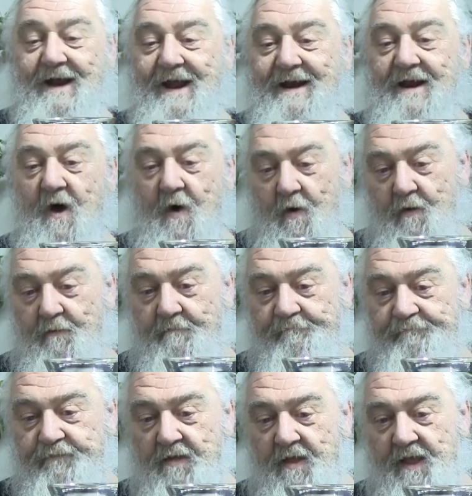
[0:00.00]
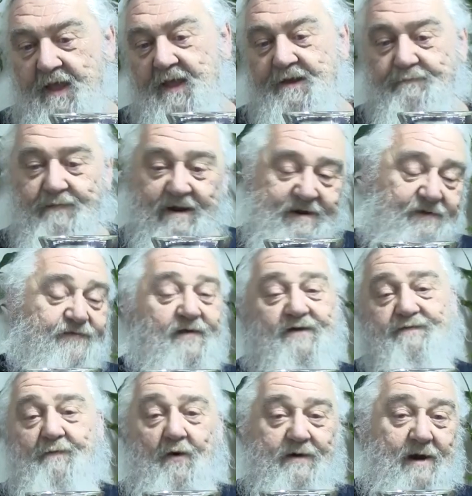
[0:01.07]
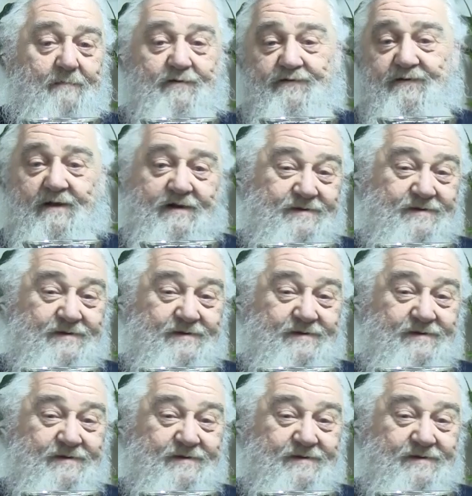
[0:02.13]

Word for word: at home. And being 6.8%,